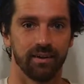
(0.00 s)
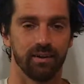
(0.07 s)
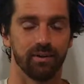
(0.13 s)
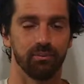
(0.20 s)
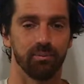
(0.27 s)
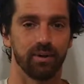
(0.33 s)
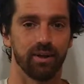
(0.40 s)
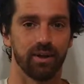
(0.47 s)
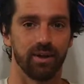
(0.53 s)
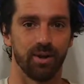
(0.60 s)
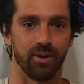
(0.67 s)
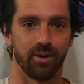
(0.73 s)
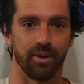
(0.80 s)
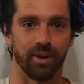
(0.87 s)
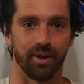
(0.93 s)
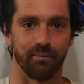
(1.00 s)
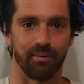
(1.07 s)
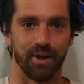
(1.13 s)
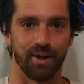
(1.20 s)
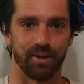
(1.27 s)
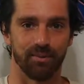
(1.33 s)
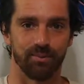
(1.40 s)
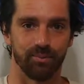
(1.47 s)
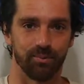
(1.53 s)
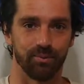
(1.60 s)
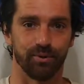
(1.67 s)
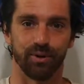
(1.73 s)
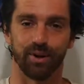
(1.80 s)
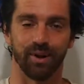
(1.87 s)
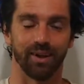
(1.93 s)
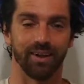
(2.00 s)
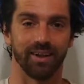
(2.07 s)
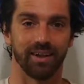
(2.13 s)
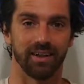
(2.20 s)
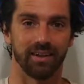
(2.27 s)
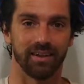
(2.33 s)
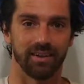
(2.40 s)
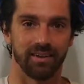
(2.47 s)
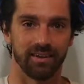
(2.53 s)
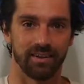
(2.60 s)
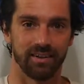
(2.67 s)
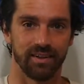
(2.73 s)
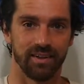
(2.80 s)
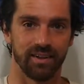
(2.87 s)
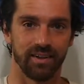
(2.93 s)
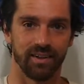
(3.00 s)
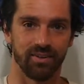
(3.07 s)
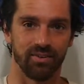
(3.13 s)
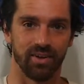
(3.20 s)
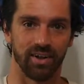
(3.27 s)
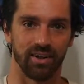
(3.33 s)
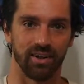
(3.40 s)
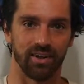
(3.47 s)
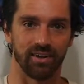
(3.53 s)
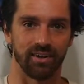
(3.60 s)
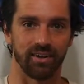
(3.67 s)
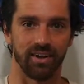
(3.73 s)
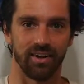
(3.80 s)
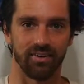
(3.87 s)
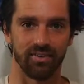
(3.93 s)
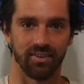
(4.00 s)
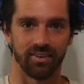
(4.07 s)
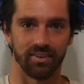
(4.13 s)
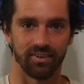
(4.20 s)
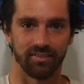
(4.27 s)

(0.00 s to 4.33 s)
you probably know that I'm not really in the psychedelic closet.